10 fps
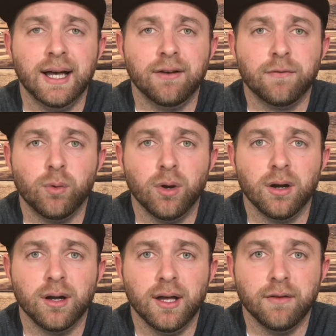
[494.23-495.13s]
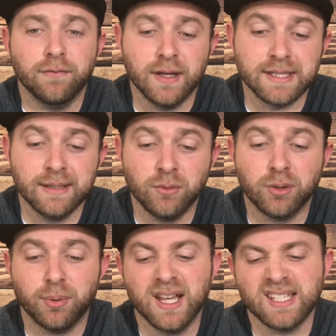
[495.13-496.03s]
for a similar
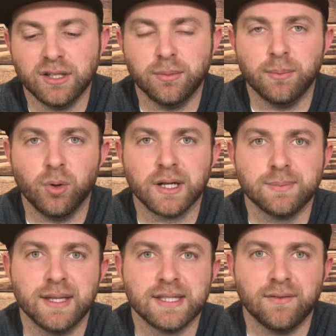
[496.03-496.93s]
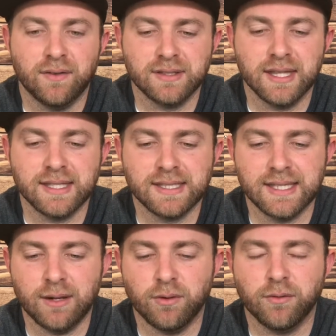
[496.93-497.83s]
price, a little bit more expensive. Obviously, this is
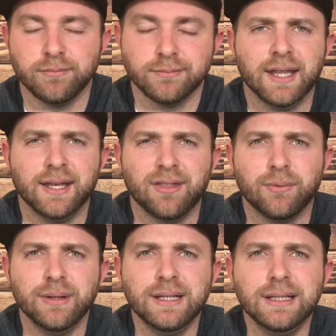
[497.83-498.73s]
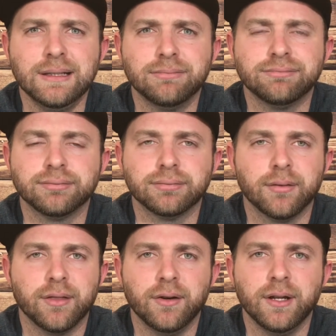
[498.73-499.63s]
anywhere from, I think,
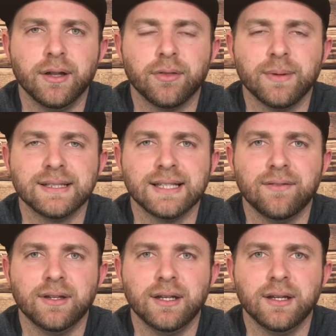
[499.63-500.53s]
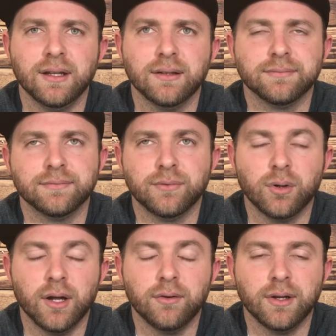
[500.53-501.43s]
330 to 370 to
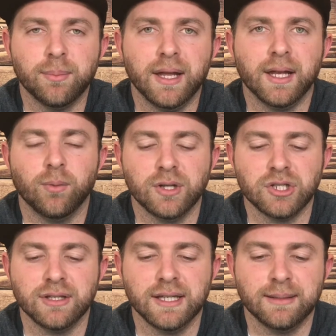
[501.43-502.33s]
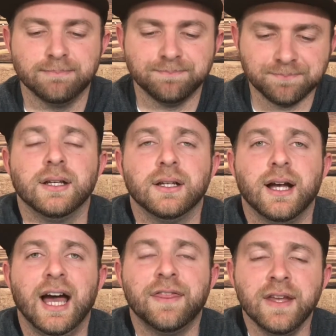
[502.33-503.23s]
400, depending on what you get.
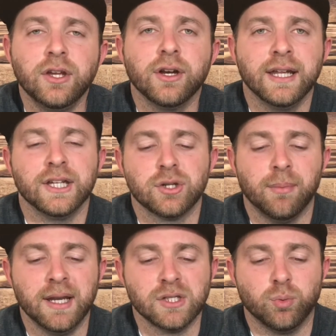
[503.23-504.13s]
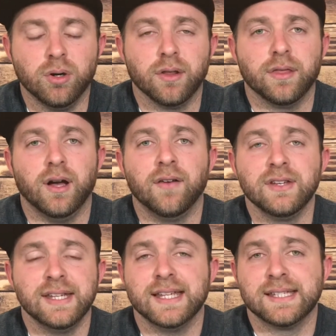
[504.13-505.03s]
I think you're going to get your money's worth.
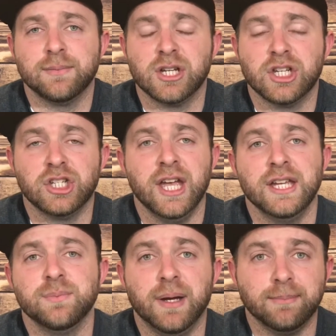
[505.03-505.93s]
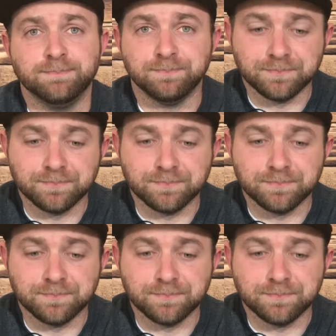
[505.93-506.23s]
Obviously, that's subject to change, but